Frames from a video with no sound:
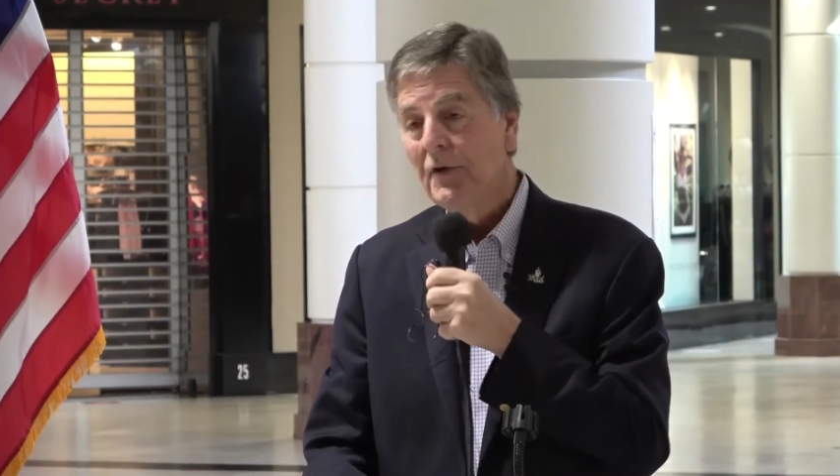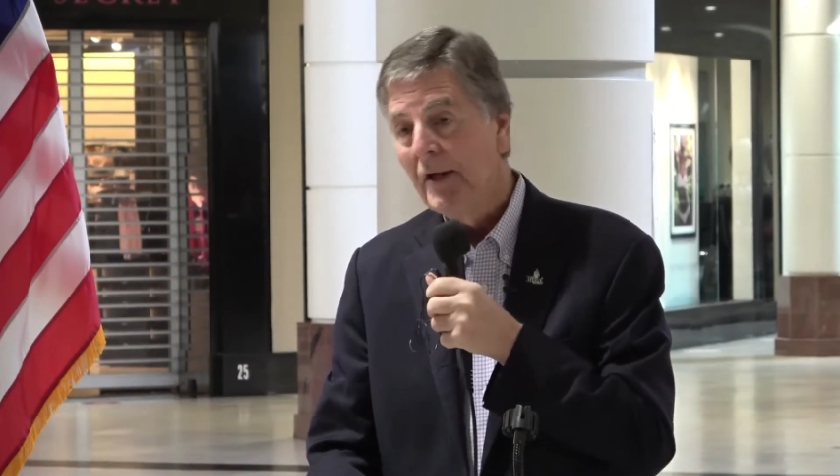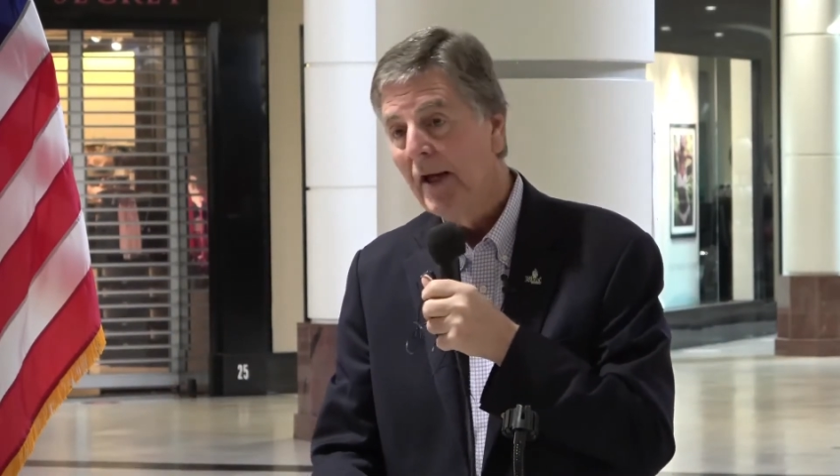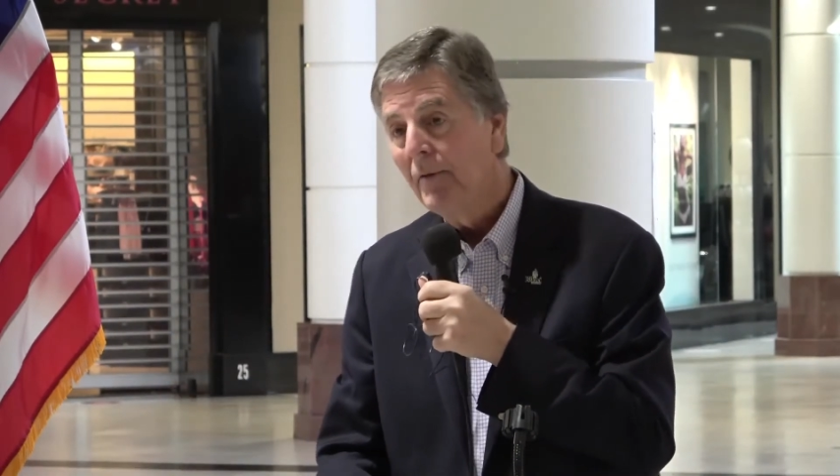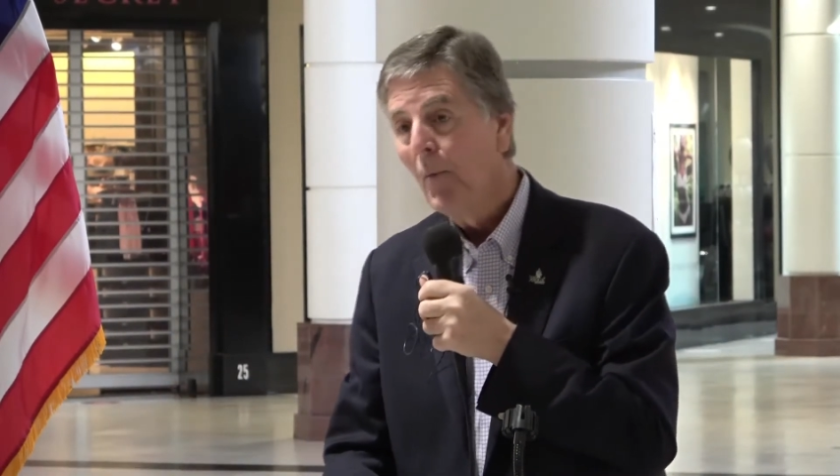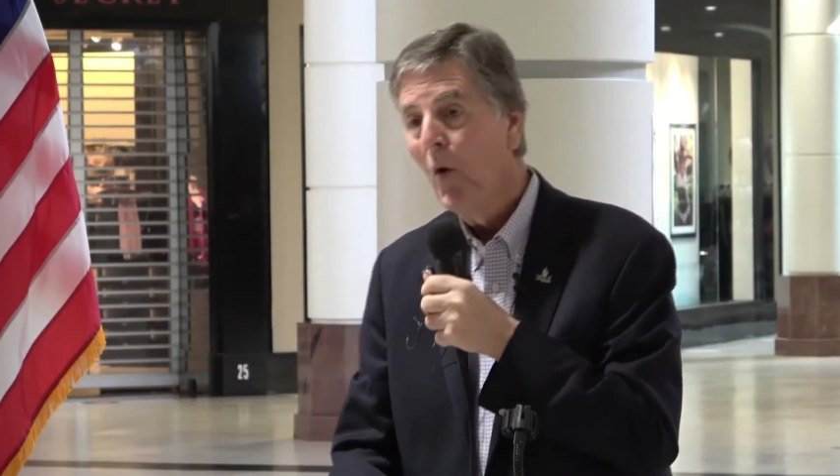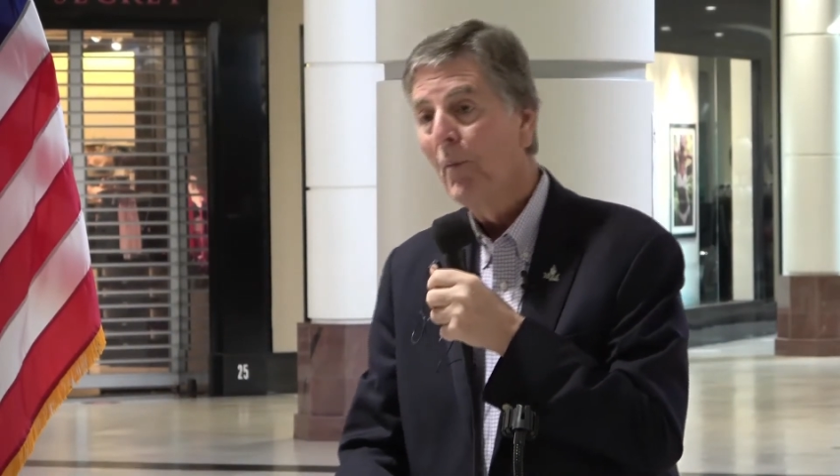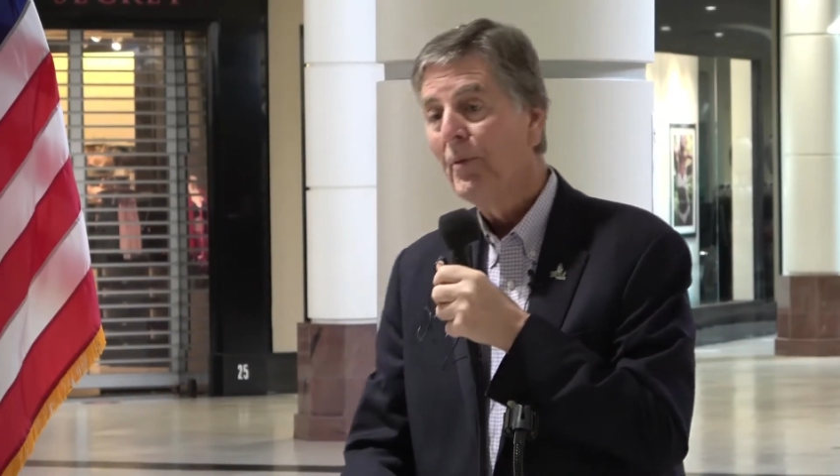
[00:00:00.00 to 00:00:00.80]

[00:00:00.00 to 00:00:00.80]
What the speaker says: 10 more